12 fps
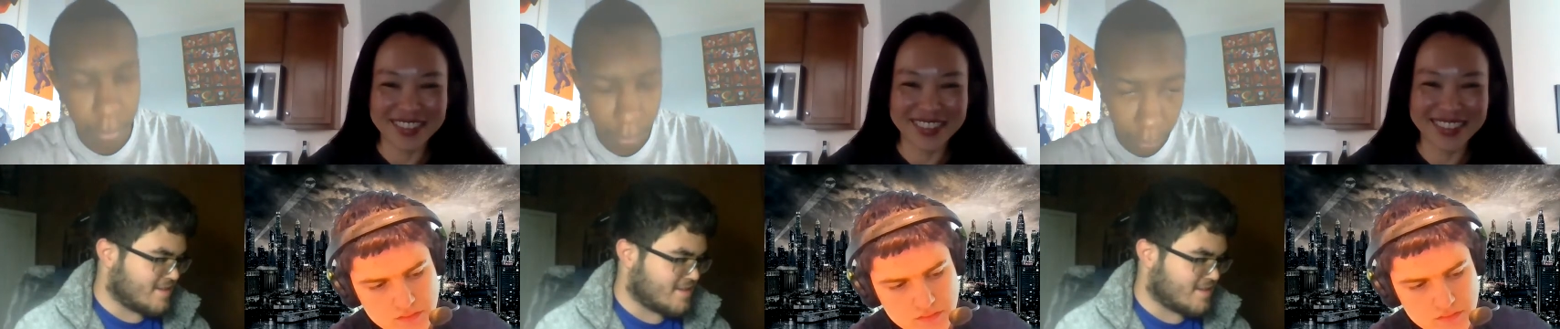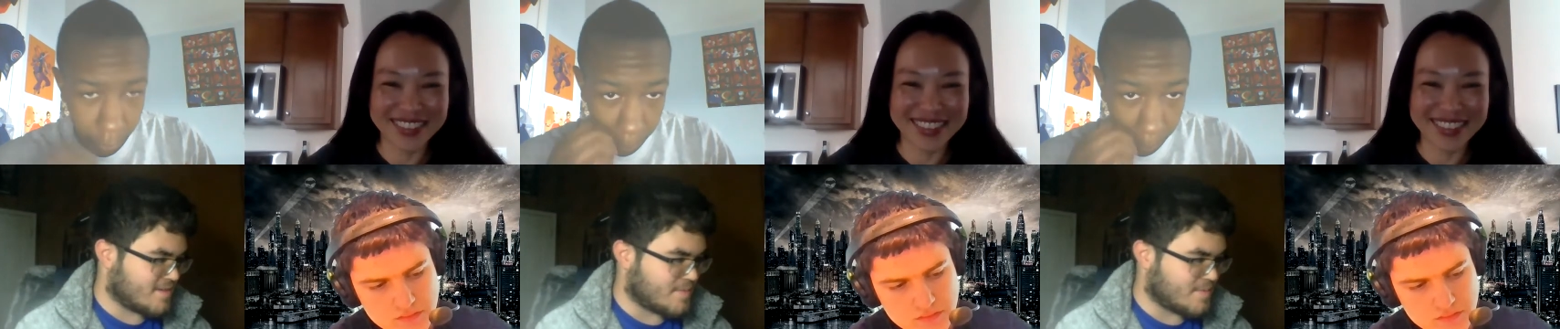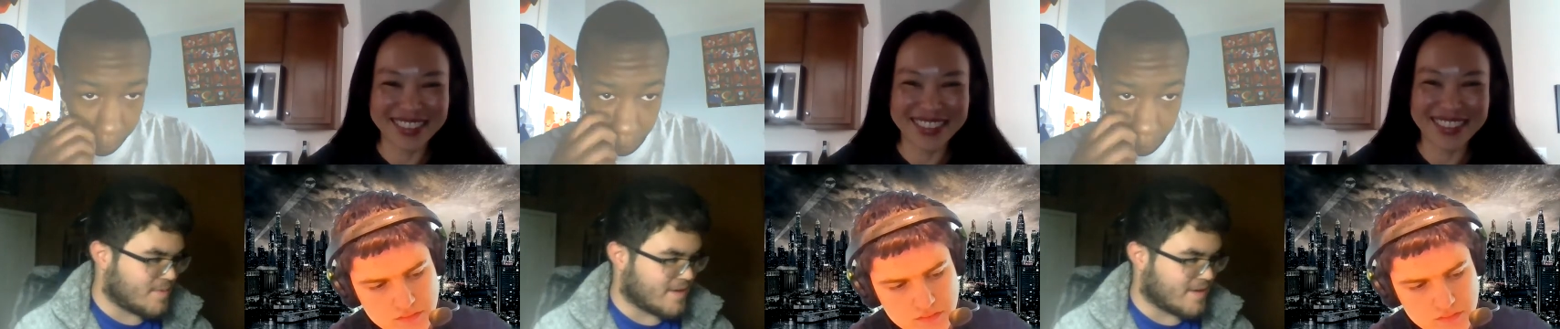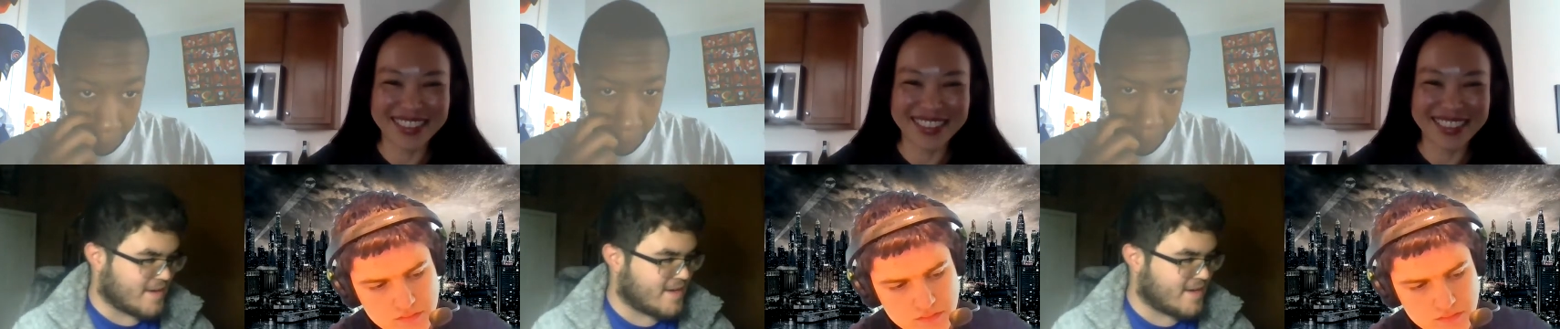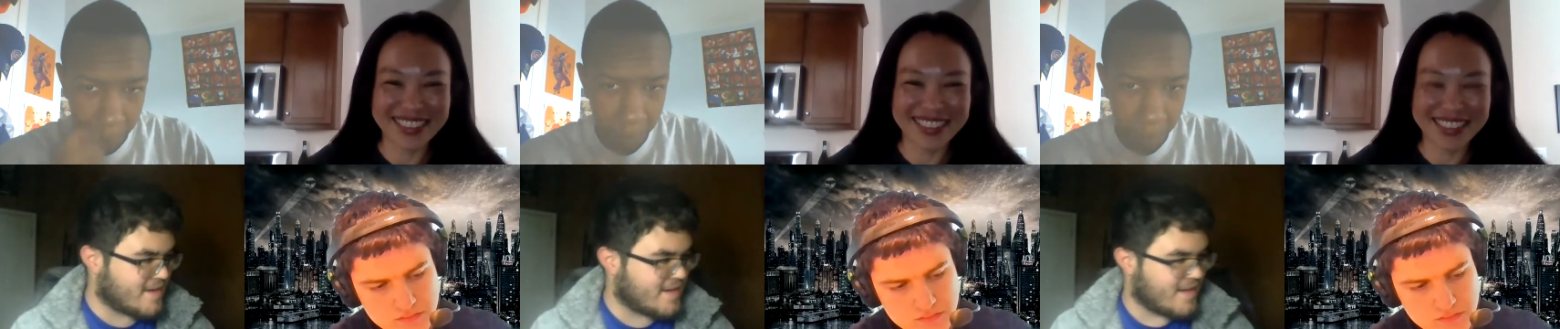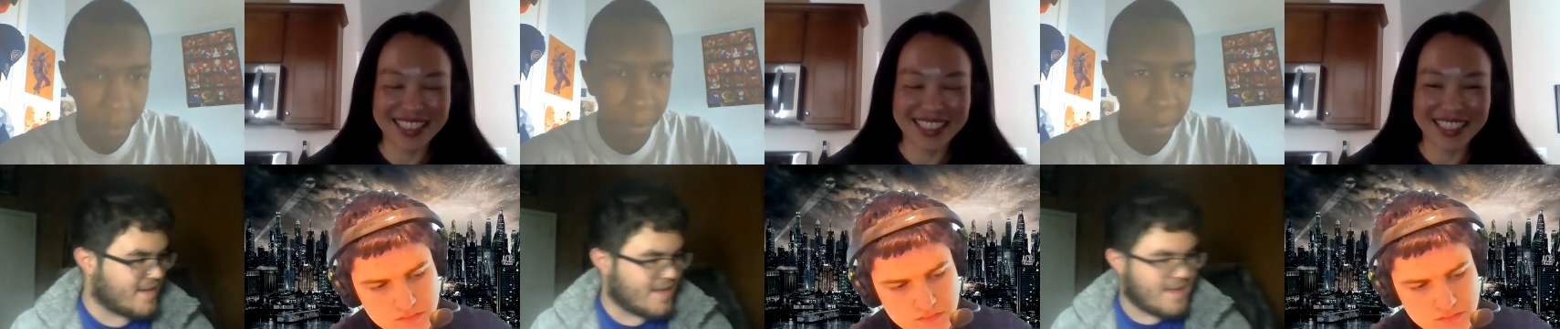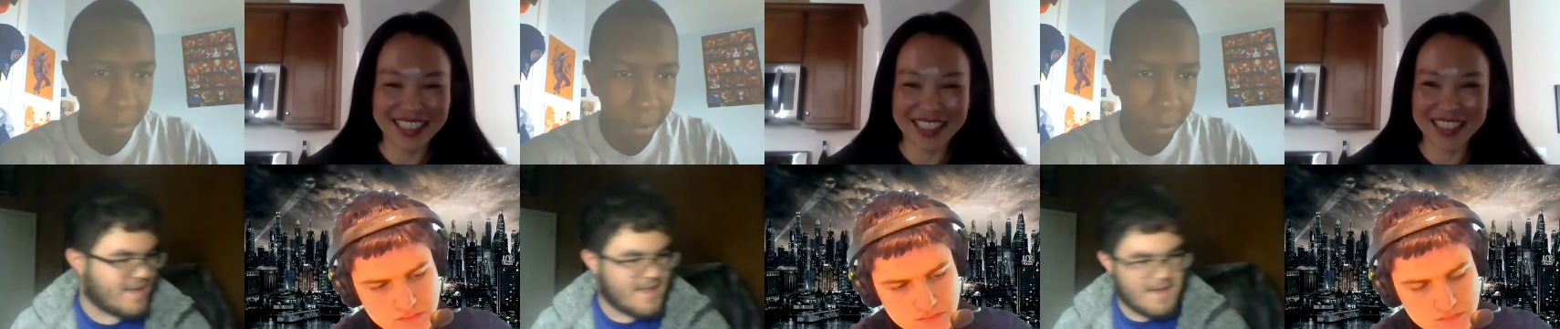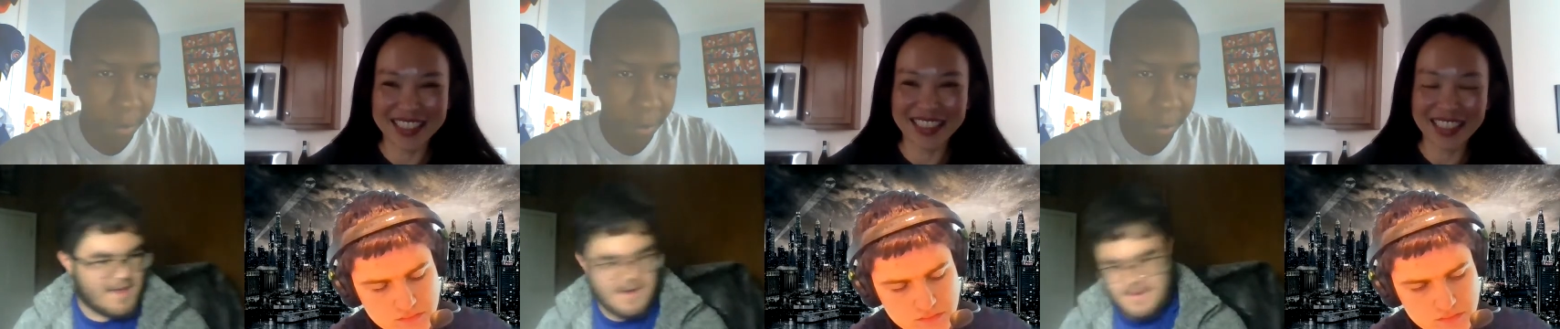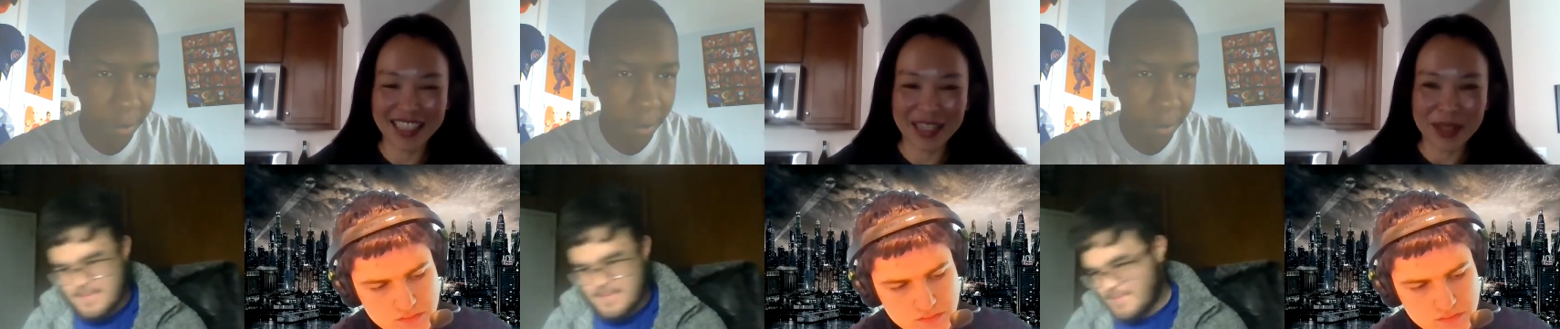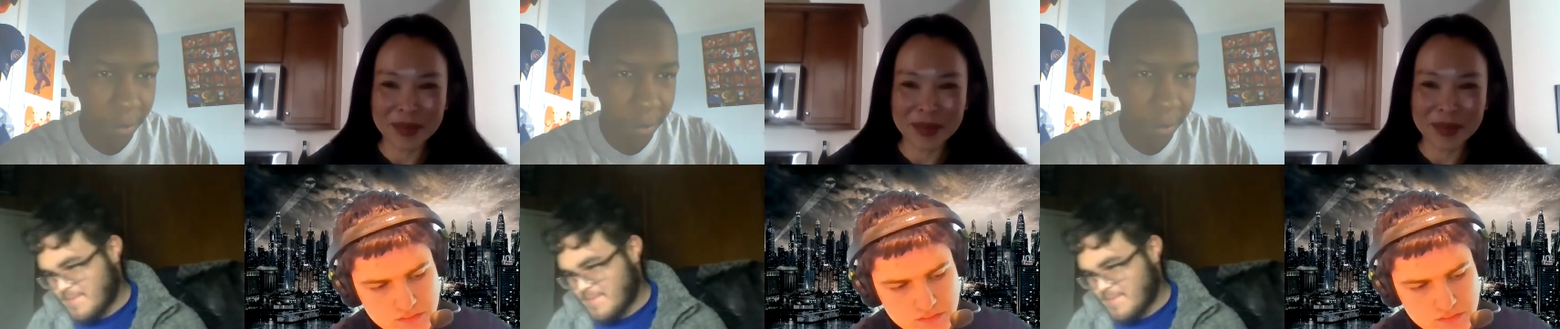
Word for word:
Speaker 1: oh boy. Um,